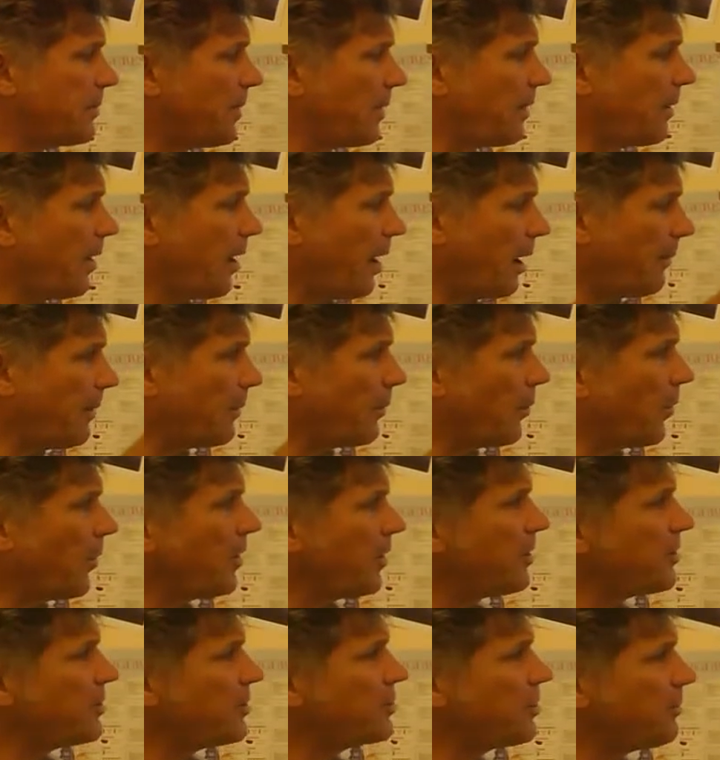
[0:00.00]
but I mean,
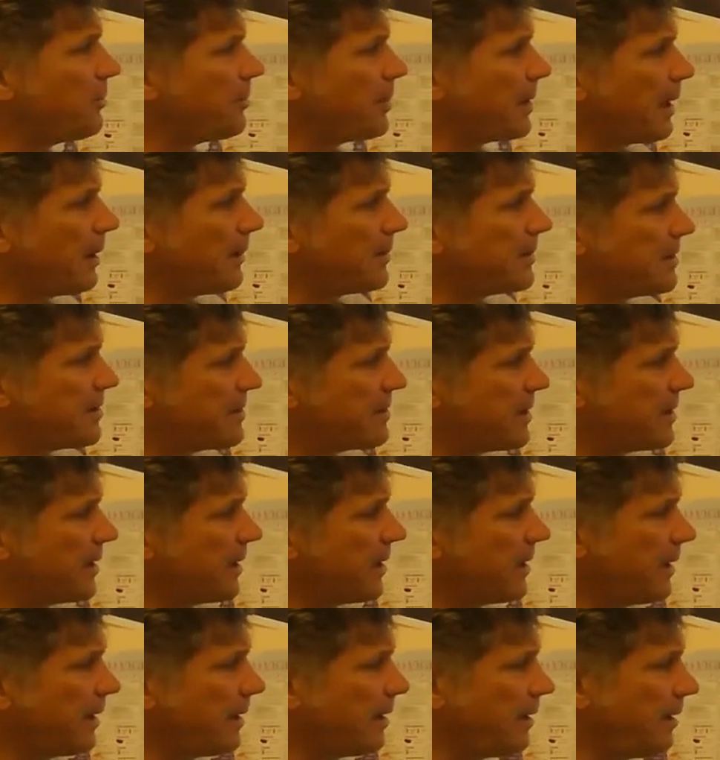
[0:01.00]
what you should be able to
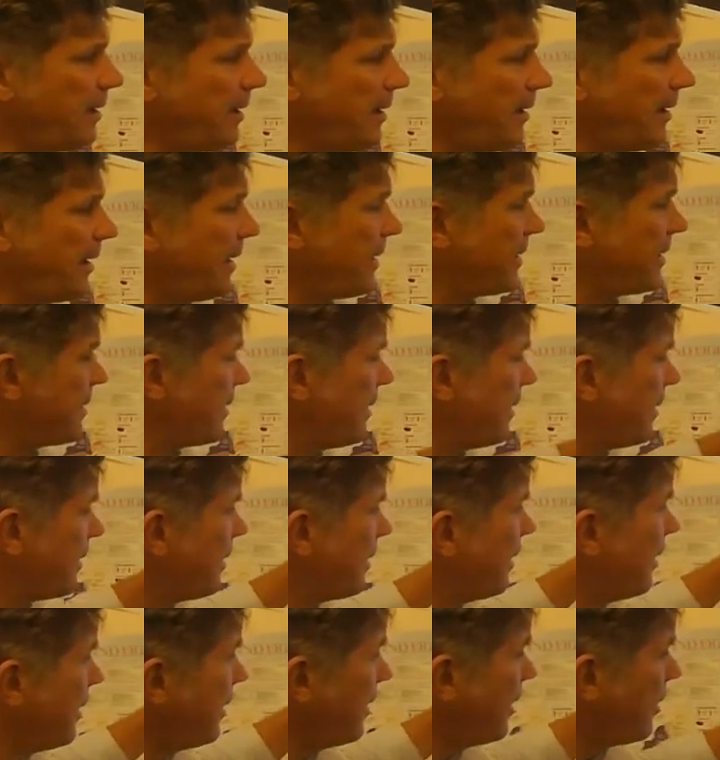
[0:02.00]
see here is
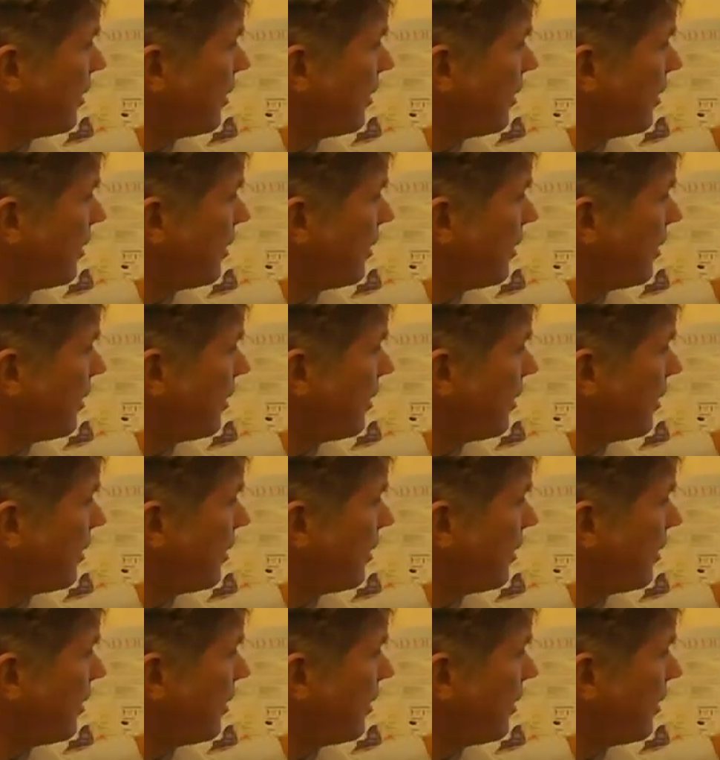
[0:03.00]
that,